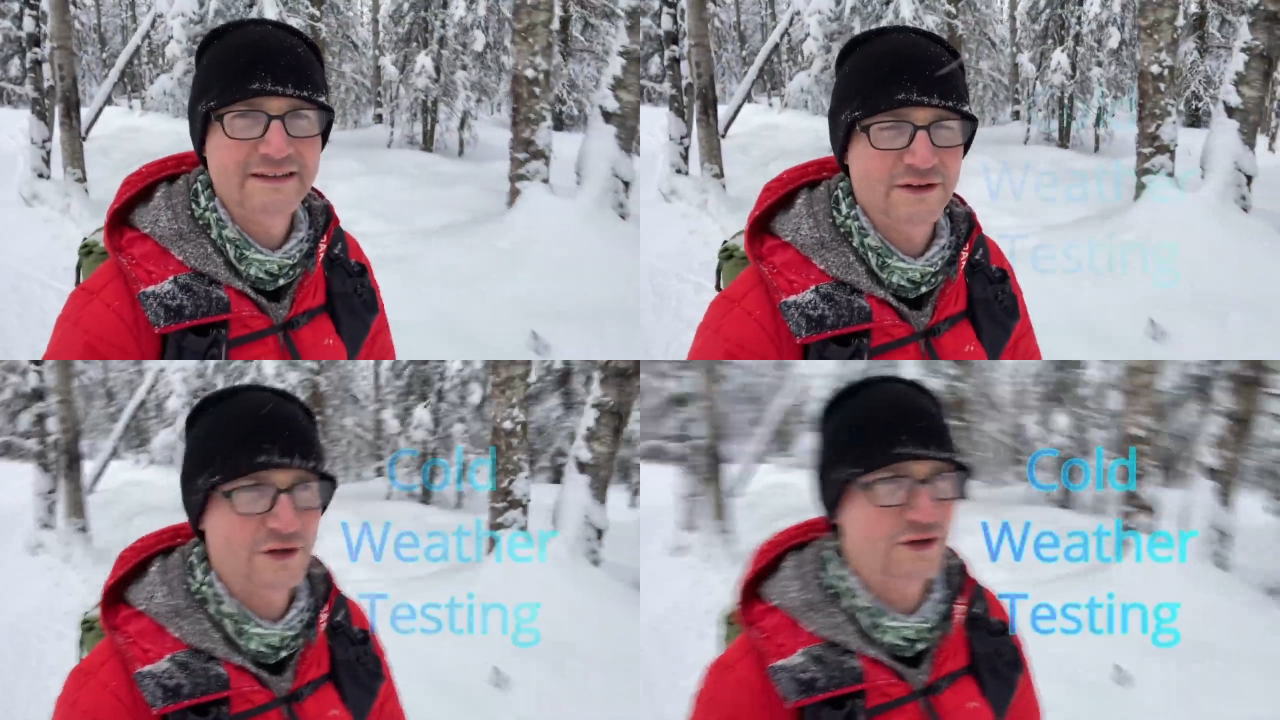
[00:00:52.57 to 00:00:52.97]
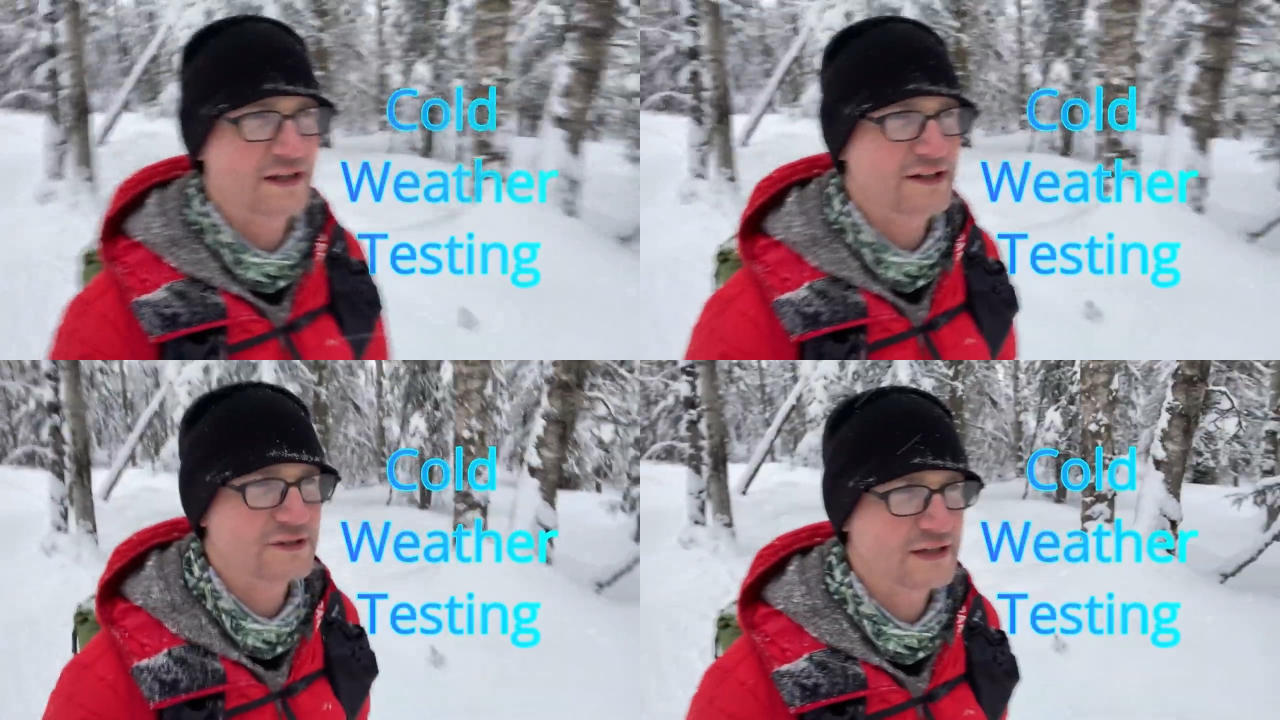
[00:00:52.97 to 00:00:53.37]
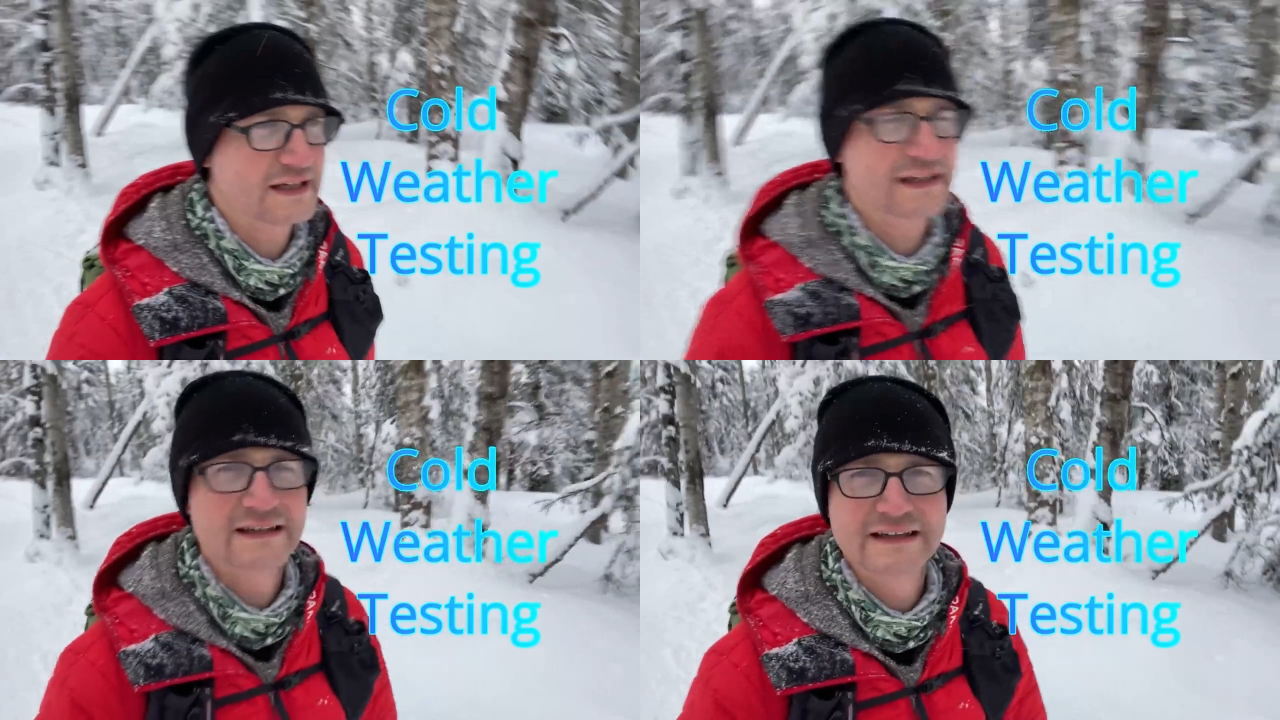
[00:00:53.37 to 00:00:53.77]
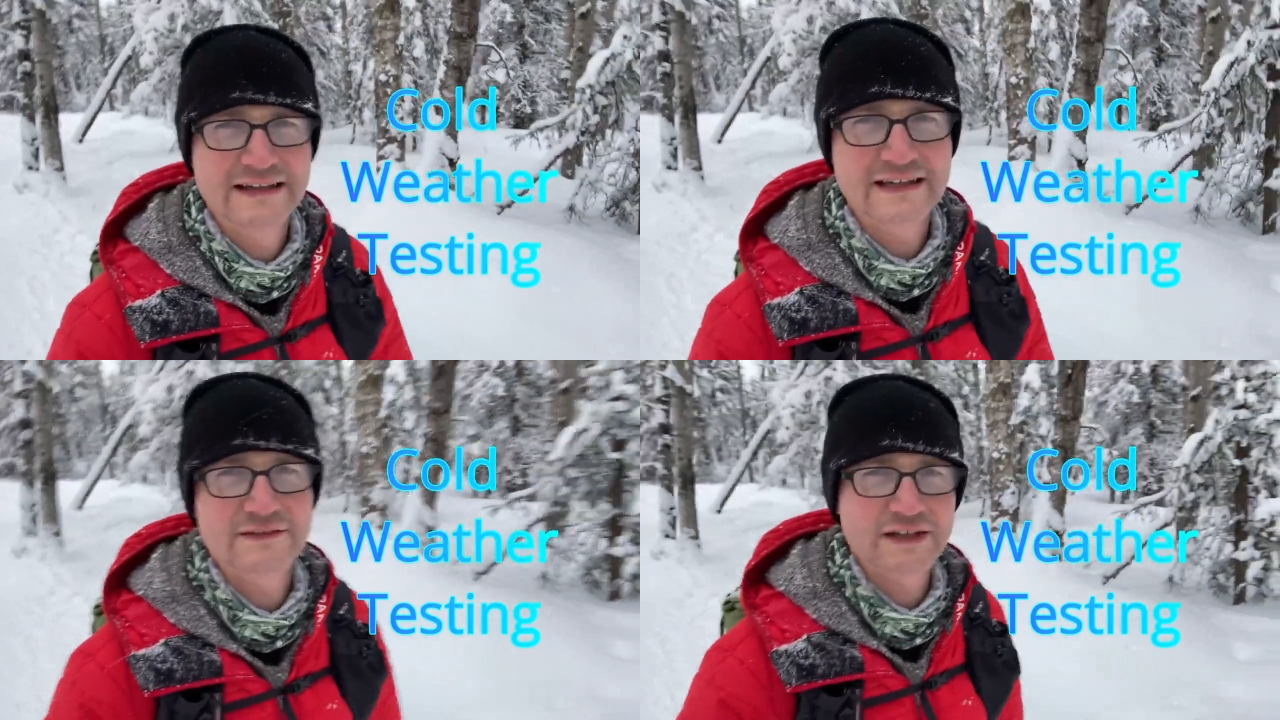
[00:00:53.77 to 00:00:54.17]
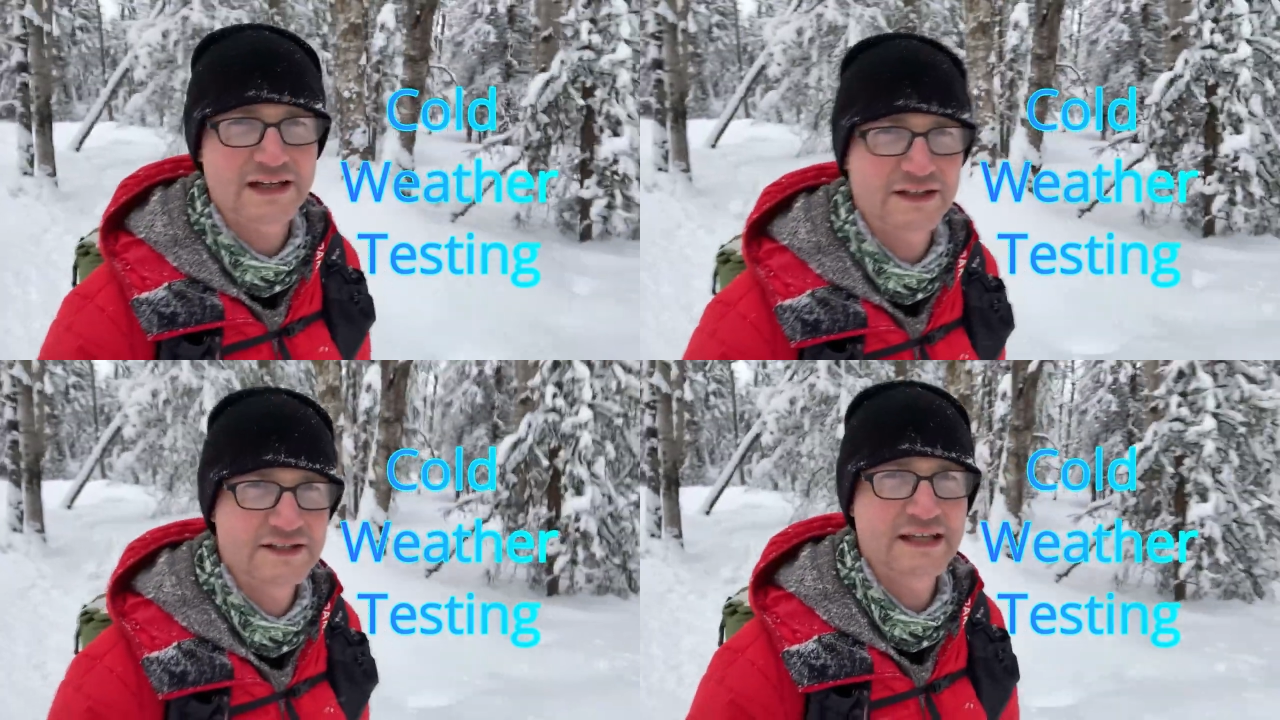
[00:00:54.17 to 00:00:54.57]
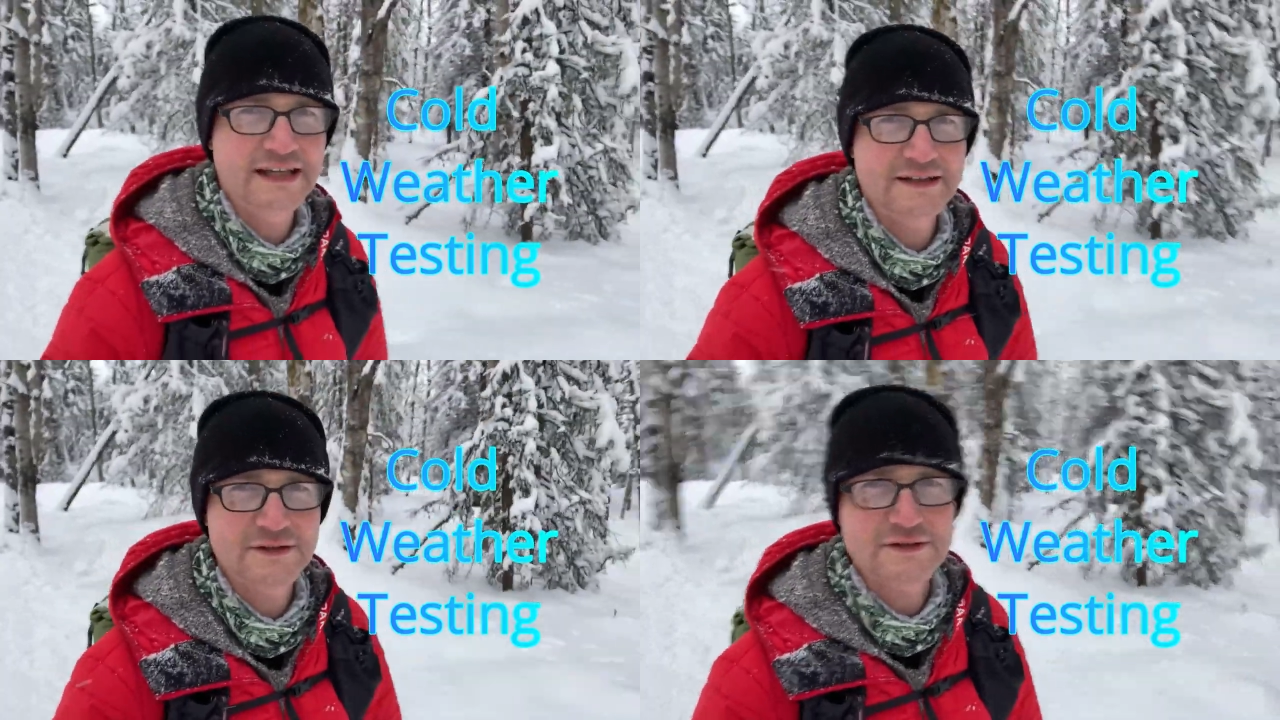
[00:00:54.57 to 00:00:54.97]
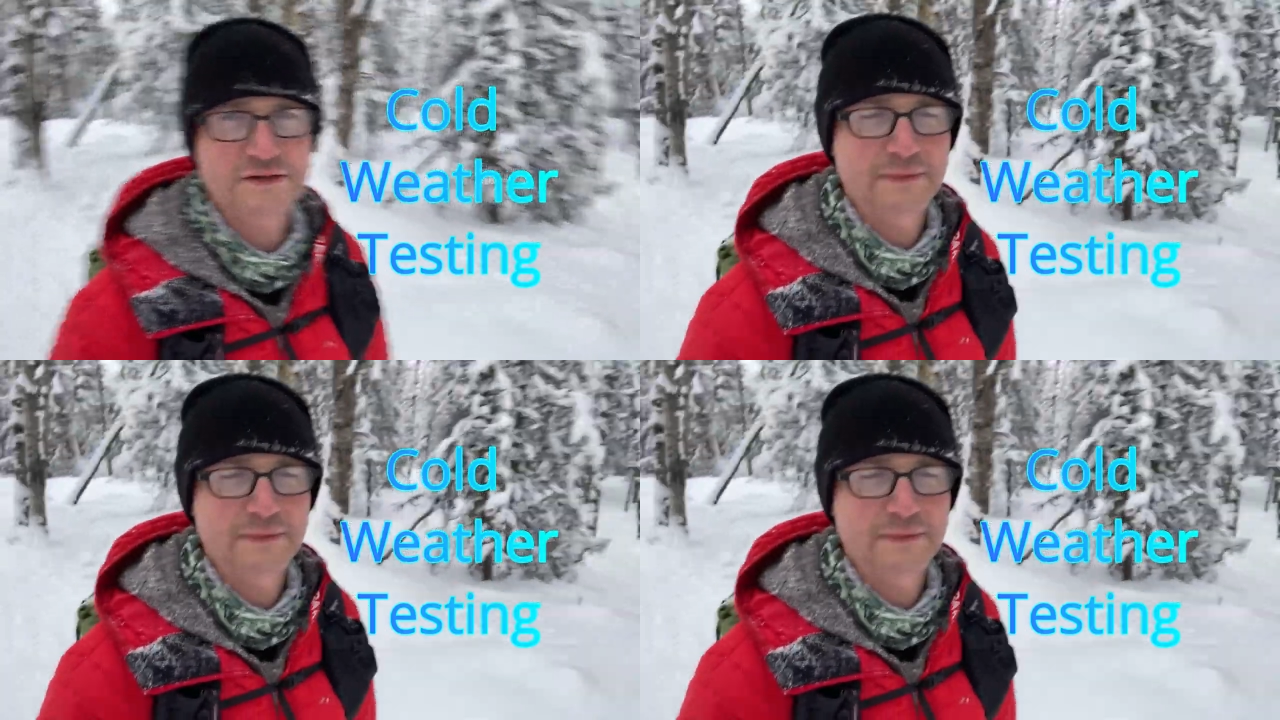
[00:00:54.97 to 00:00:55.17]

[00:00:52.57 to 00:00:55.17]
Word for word: 30s, even down to the teens,